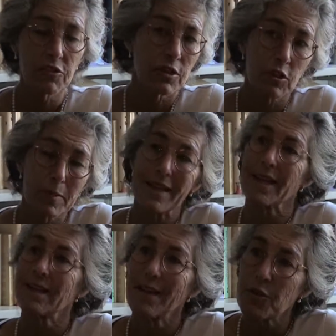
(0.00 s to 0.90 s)
does there need to be
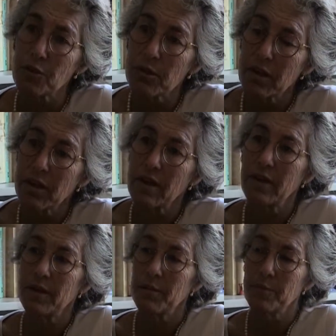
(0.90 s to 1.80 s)
yet another
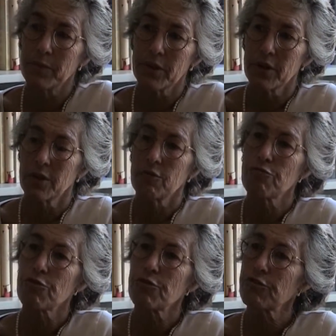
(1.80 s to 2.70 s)

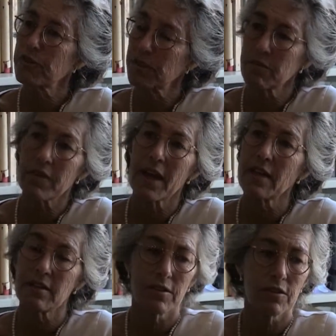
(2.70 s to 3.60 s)
version of that?